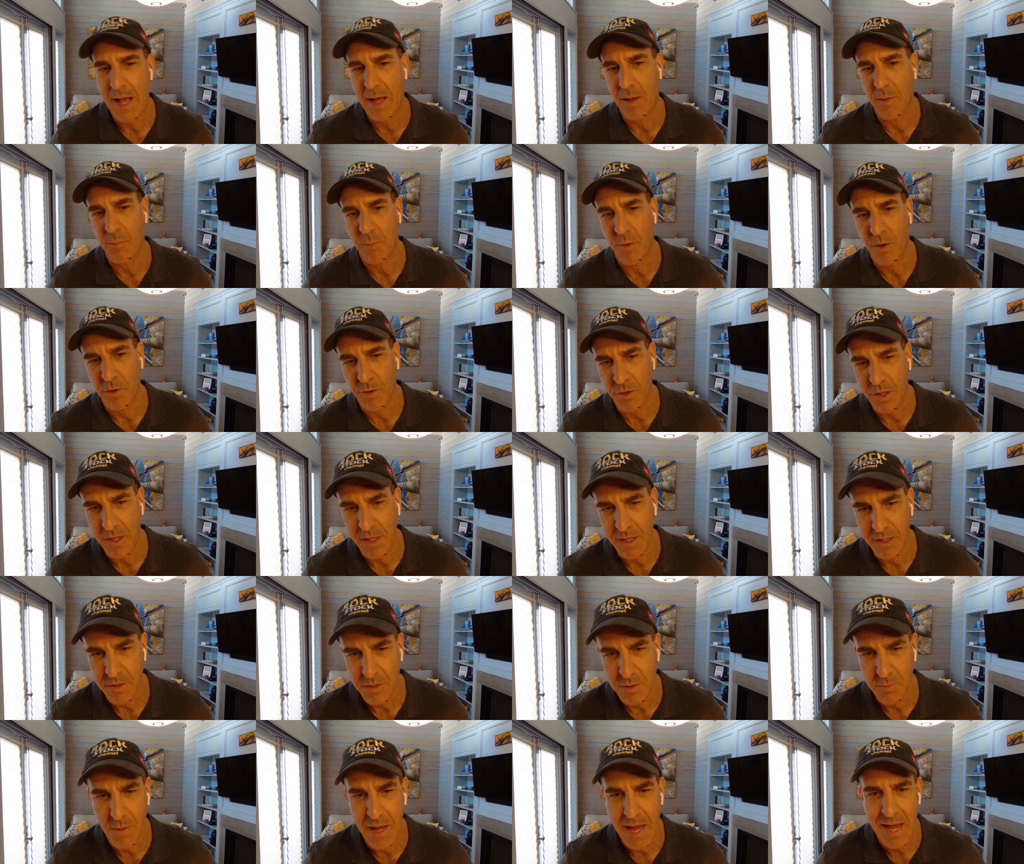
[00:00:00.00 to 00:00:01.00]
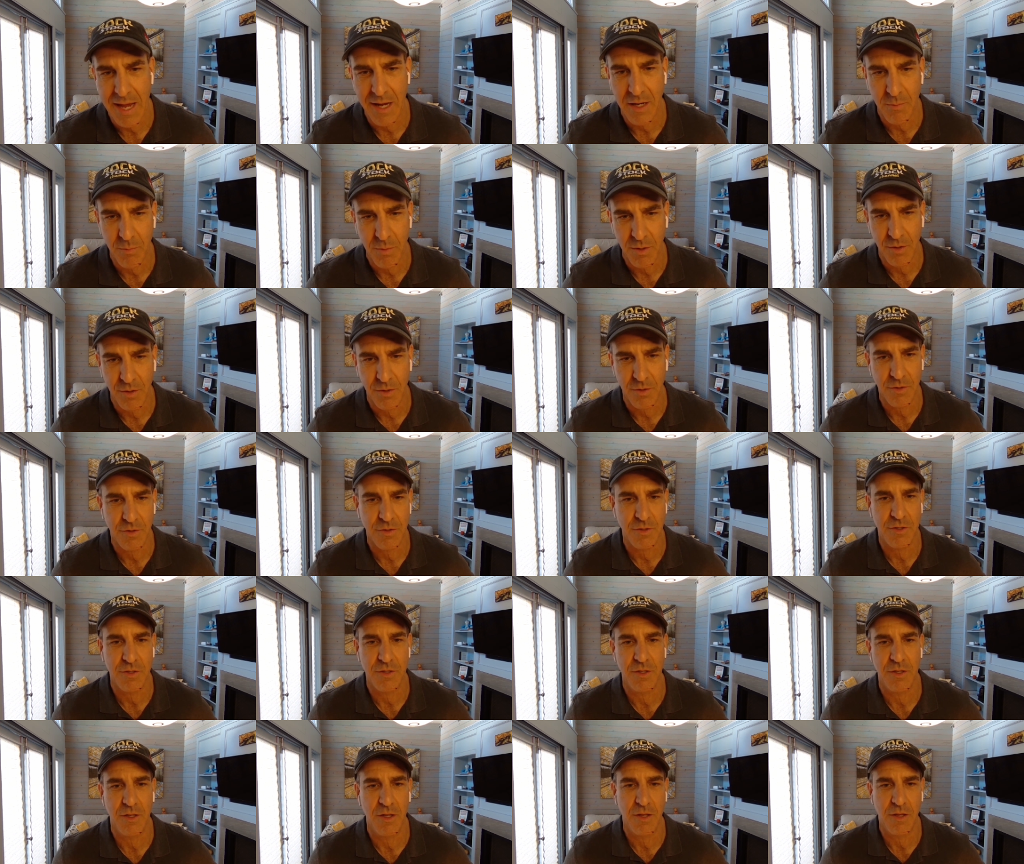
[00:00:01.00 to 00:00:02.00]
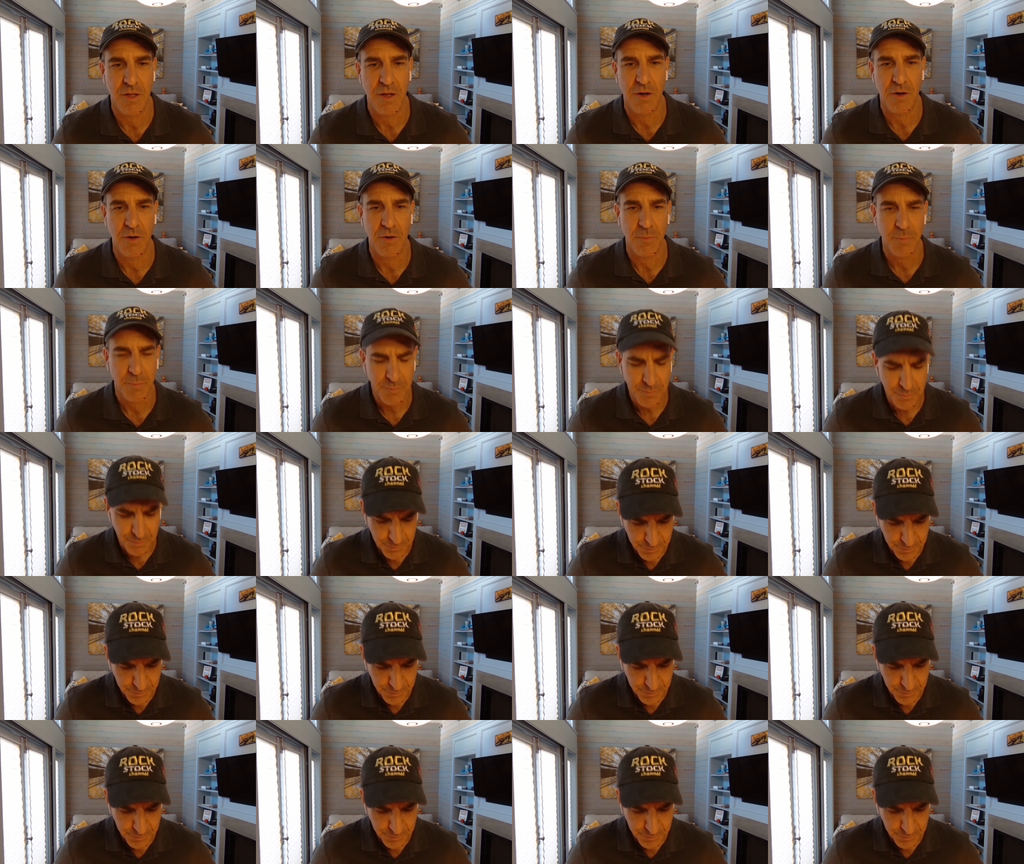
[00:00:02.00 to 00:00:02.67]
Albemarle can get smacked because they're